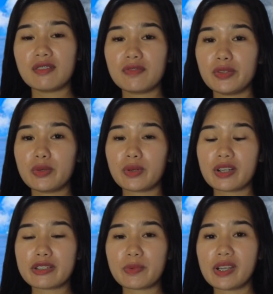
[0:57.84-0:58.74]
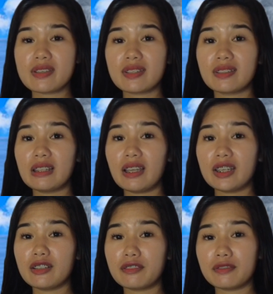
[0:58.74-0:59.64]
if you are experiencing
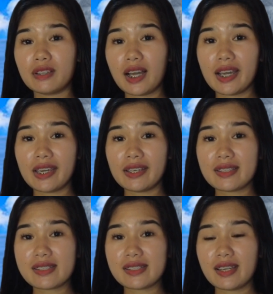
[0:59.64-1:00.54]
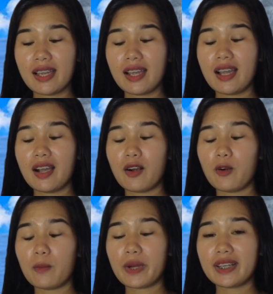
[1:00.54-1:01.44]
delayed of flights,
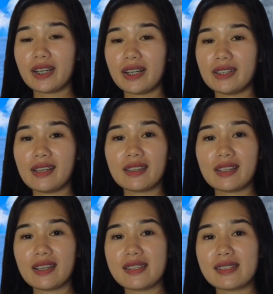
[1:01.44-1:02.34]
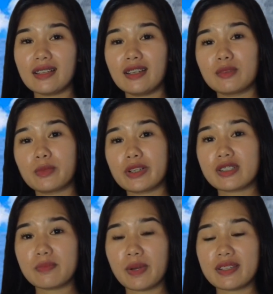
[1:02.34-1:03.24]
oh my god, that is a lot more
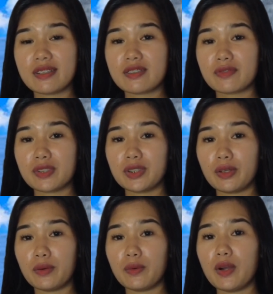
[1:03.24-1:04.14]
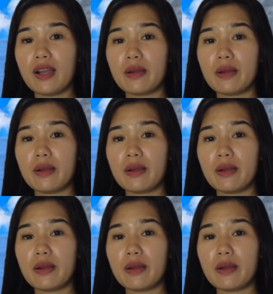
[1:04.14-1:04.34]
expenses for you.